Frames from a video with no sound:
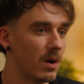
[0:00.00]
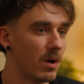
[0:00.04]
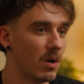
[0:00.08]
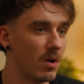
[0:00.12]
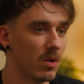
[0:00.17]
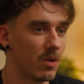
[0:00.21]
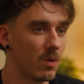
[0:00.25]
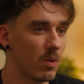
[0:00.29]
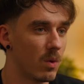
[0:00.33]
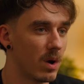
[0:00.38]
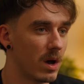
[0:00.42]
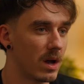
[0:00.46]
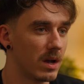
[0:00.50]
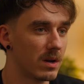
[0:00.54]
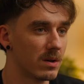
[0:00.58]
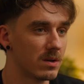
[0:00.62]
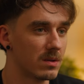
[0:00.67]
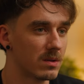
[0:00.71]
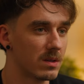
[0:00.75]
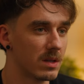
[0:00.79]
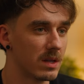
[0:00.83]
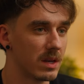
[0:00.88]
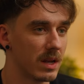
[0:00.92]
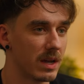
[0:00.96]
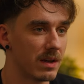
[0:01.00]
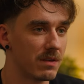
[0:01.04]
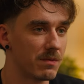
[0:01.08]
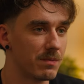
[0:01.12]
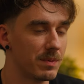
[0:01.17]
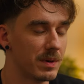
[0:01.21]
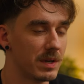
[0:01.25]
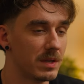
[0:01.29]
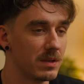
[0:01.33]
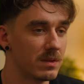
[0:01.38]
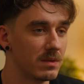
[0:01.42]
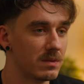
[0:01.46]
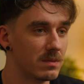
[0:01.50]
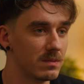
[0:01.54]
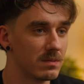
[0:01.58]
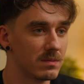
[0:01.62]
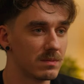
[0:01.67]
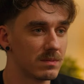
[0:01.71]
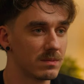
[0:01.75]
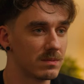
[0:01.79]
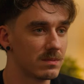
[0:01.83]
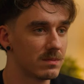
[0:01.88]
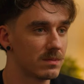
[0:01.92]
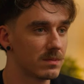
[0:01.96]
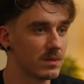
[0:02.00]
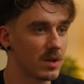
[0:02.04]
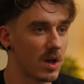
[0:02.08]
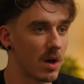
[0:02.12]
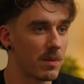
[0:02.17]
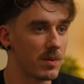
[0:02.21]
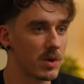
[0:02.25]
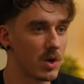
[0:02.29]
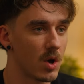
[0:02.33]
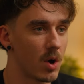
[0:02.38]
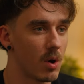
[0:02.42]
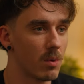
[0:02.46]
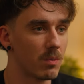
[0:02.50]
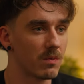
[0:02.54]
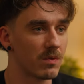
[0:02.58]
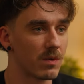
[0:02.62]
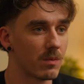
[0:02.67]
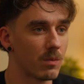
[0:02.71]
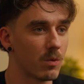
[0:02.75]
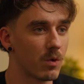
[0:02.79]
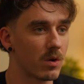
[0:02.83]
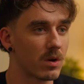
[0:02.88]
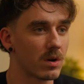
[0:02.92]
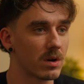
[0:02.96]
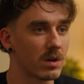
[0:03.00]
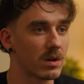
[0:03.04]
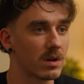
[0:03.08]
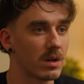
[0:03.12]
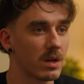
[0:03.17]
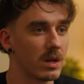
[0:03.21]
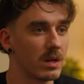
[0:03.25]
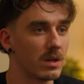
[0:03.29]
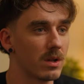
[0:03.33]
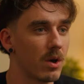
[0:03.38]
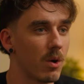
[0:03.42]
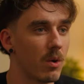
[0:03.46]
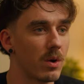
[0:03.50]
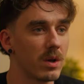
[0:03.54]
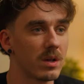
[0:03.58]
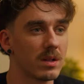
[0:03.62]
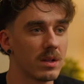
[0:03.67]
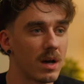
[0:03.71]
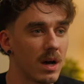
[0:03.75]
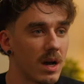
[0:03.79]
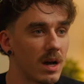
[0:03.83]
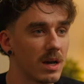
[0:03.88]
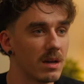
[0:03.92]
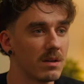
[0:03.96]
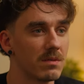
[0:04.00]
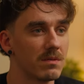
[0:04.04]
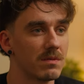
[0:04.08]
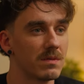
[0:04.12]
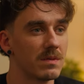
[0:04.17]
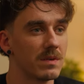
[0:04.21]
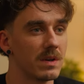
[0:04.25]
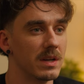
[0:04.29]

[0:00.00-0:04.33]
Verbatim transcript: All the while that I've been coming home from work and going live